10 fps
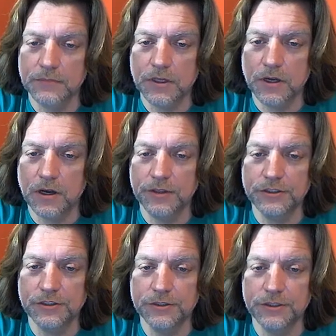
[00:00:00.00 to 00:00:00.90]
all these
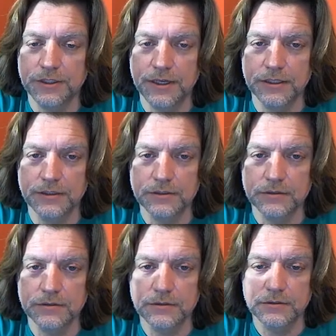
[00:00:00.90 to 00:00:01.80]
sorts of things
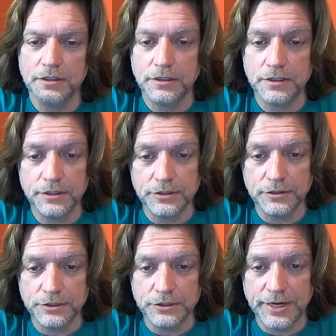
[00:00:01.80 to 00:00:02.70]

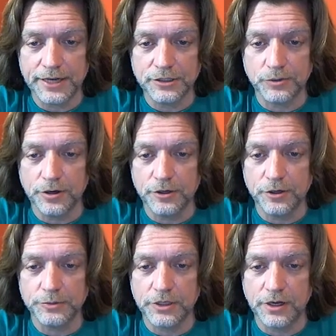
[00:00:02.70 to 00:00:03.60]
two guys wrote,
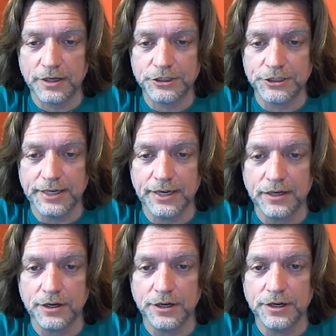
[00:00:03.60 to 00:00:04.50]
"Oops, lost you, Dan.
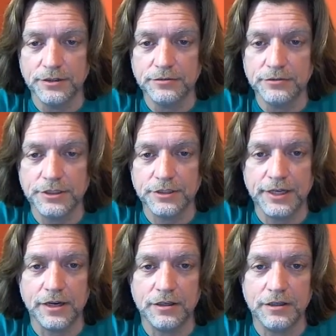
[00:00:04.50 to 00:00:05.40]
Are you still
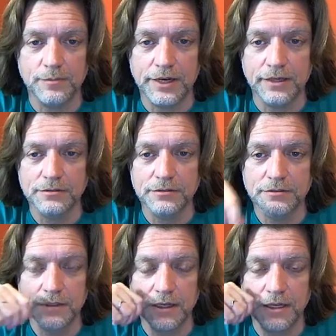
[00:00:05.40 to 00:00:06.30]
there? Am I
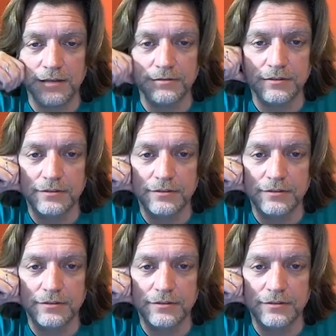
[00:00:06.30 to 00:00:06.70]
alive?"